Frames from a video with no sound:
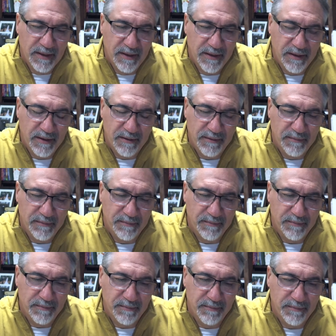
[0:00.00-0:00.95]
um,
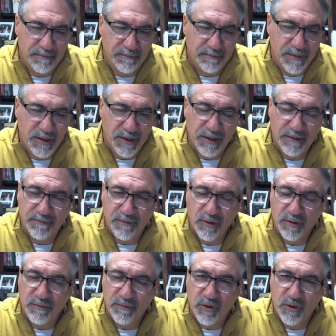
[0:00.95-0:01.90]
Mary,
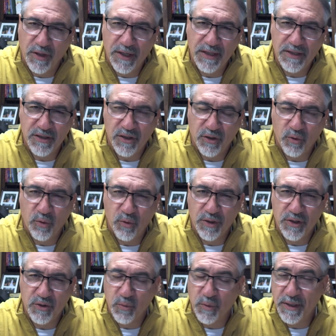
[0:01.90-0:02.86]
full of grace, the
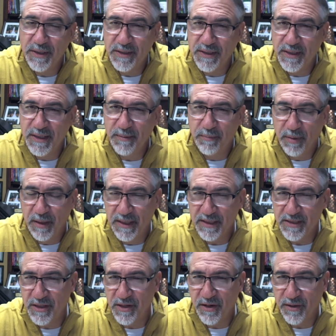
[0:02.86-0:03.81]
Lord is with thee.
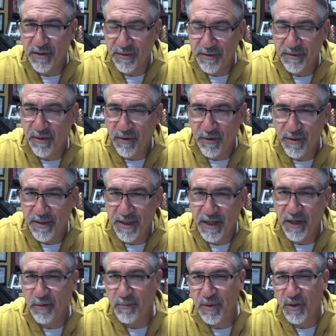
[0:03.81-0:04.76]
Blessed art, art
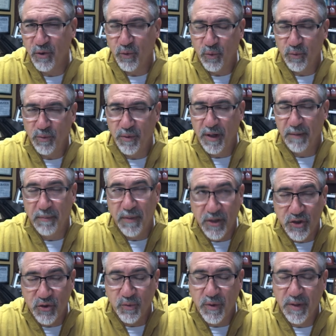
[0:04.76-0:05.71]
thou among
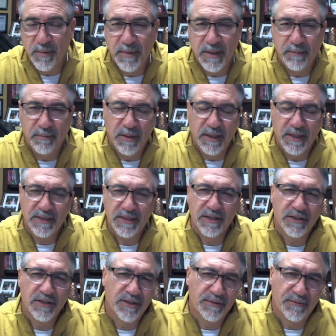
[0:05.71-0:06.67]
amongst women, and blessed
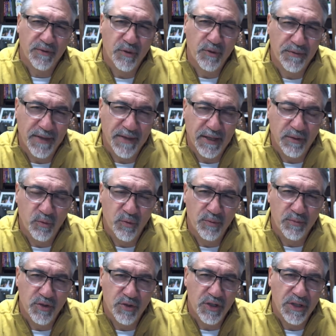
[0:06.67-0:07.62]
is the fruit of thy
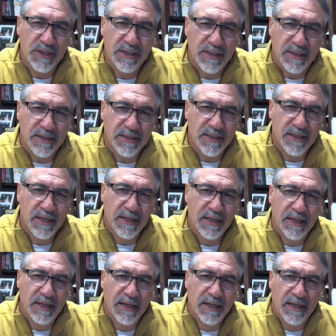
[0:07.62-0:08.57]
womb, Jesus.
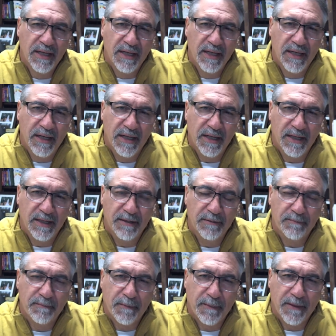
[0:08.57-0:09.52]

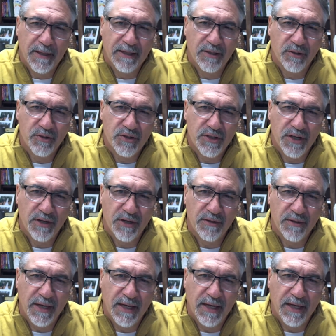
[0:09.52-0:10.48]
Um, and they'll
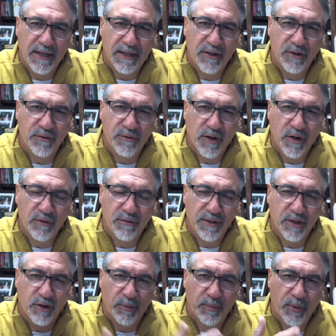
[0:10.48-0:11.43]
share that over and over,
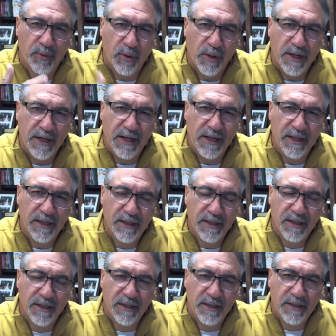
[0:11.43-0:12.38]
and they'll pray
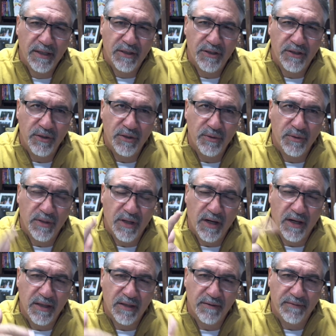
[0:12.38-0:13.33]
to
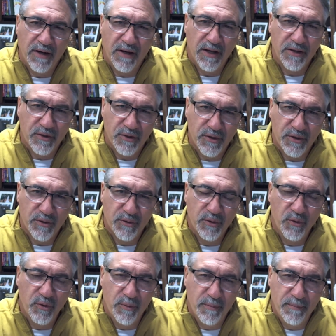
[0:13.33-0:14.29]
God the Father through